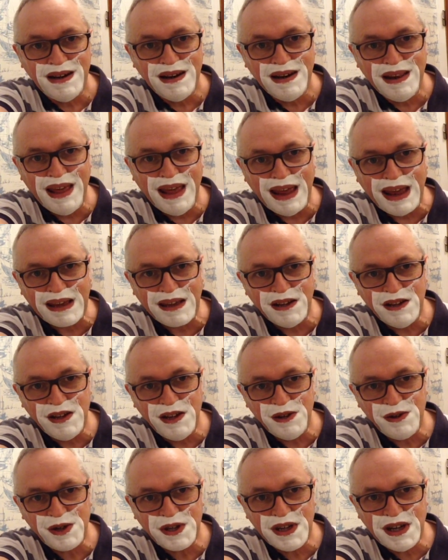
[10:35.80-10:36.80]
there. Can
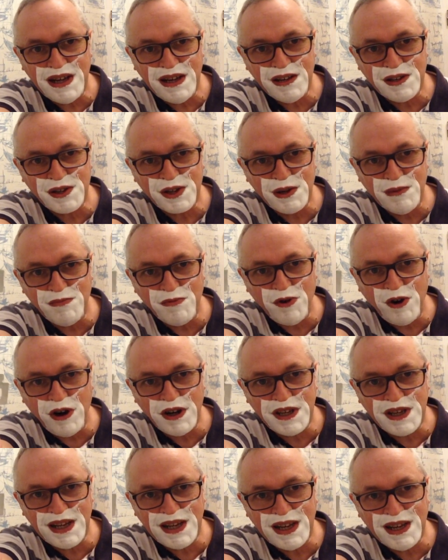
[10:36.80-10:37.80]
you see there's some
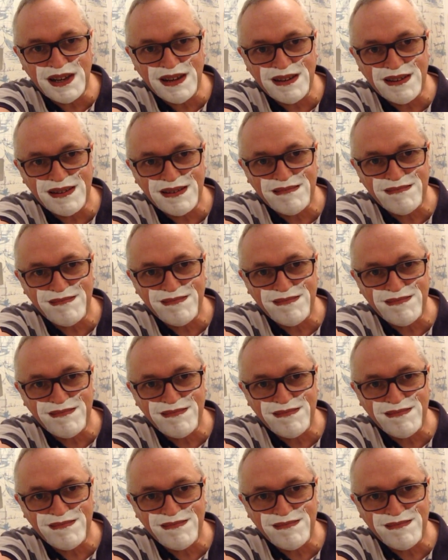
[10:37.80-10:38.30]
writing?